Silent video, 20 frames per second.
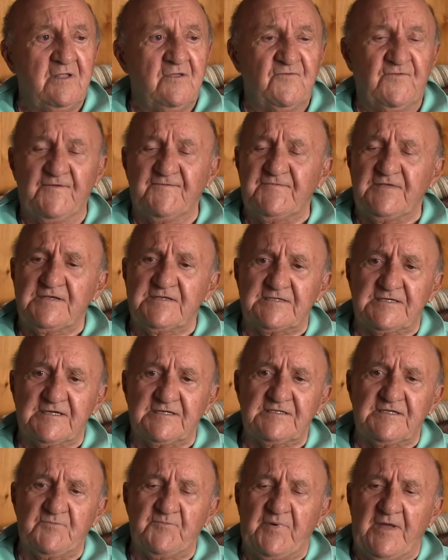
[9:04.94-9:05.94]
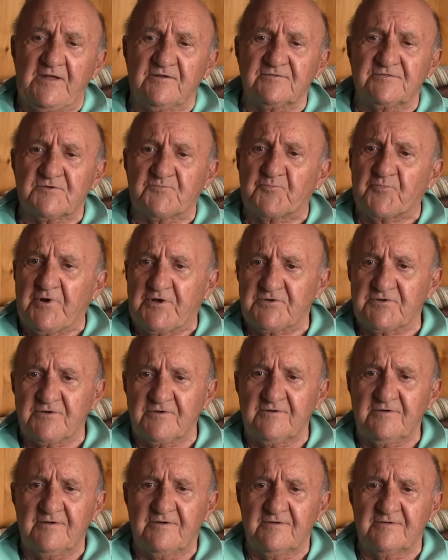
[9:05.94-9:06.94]
50, 60 pounds of
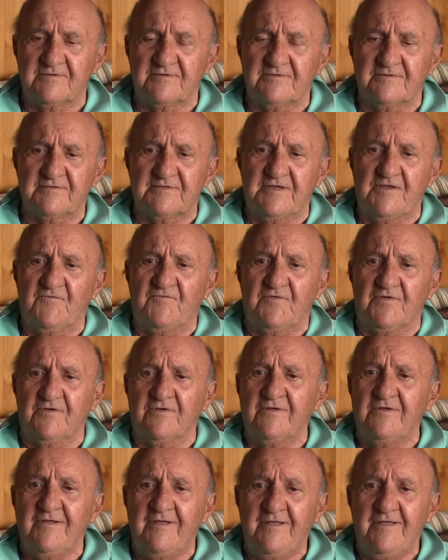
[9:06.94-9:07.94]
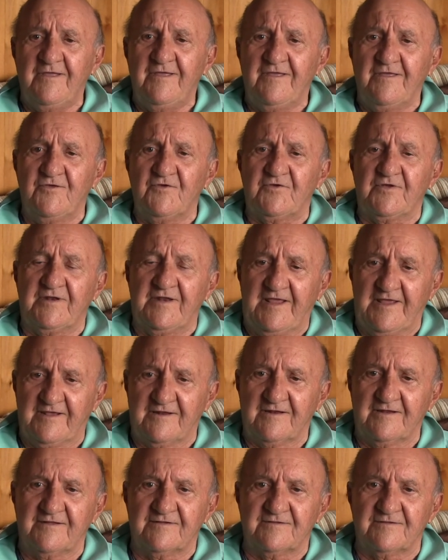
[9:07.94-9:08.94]
pressure, see if you're, you can
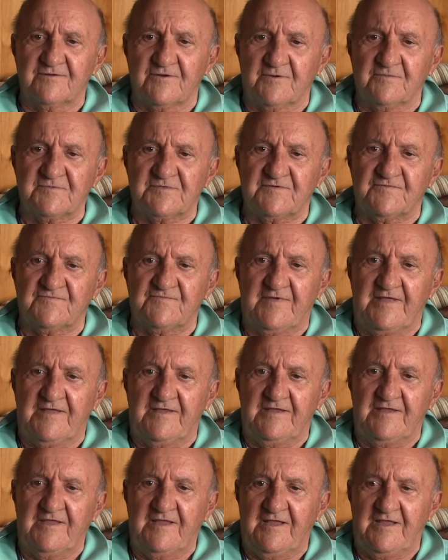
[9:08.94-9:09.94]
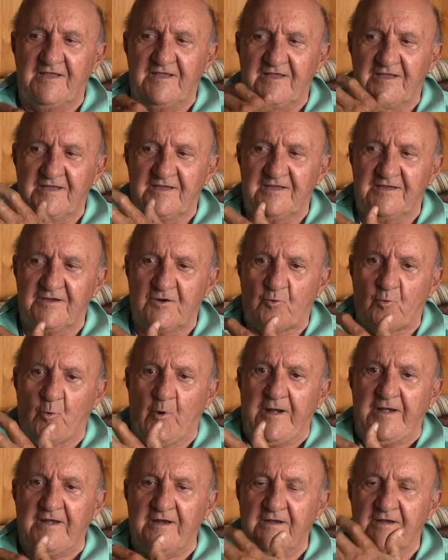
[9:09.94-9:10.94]
handle it in terms of
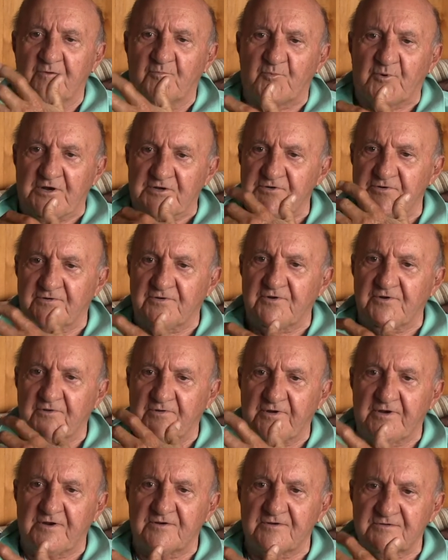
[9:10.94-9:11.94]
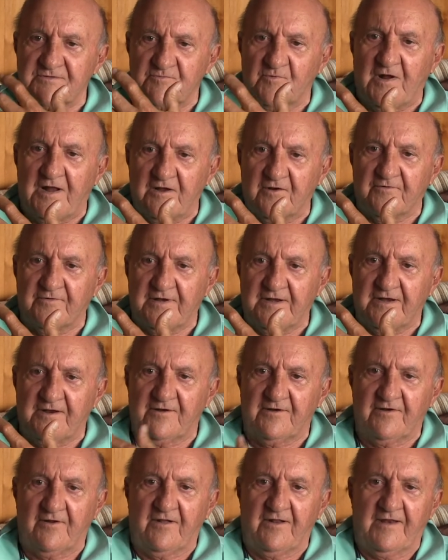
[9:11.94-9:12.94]
equating the pressure in your ears while you're in
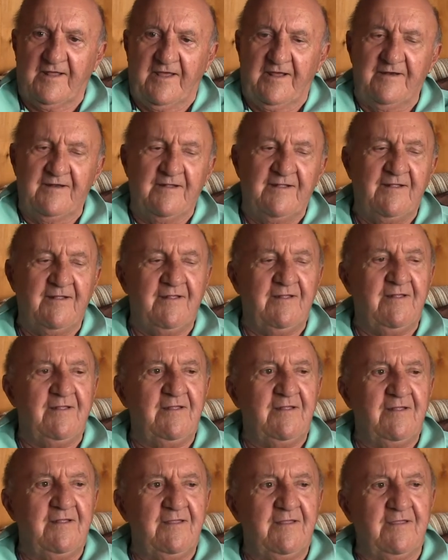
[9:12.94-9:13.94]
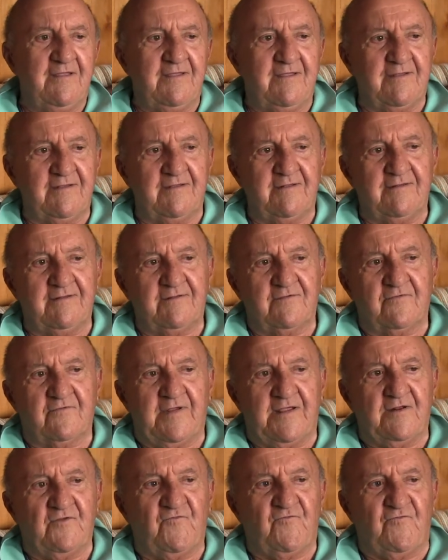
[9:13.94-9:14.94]
there and all that. And the
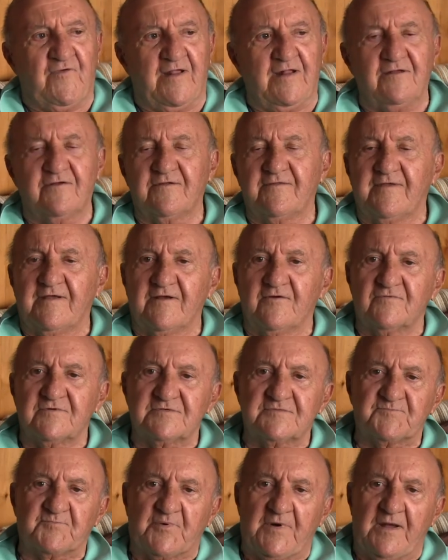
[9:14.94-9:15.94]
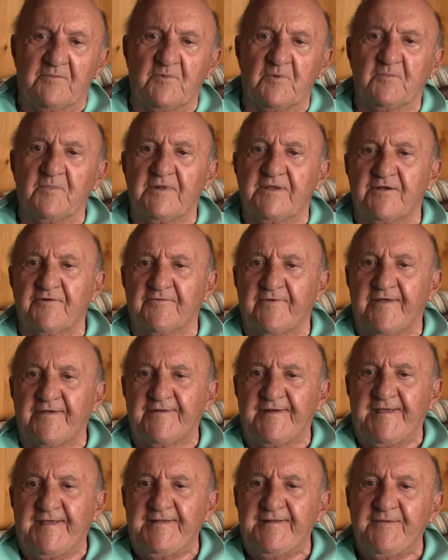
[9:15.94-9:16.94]
rate of failure there was probably
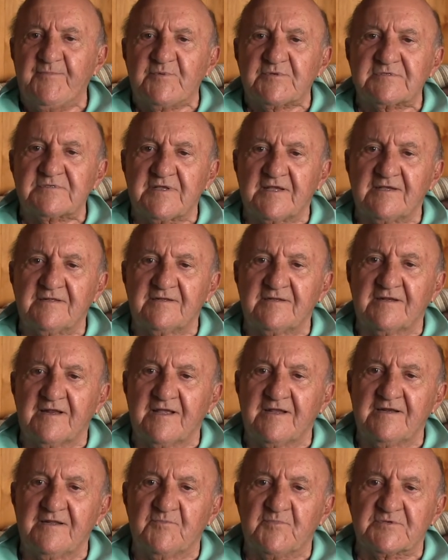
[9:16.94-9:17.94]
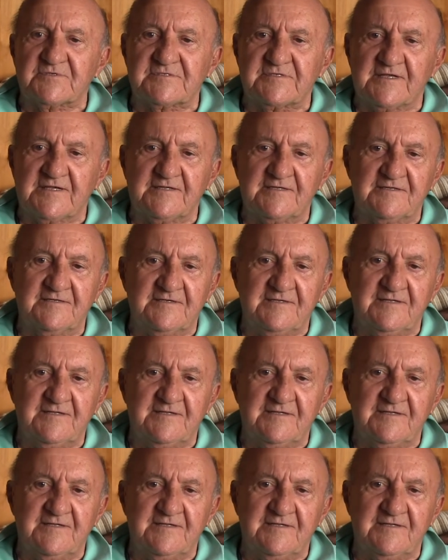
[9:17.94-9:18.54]
around 80%, 90%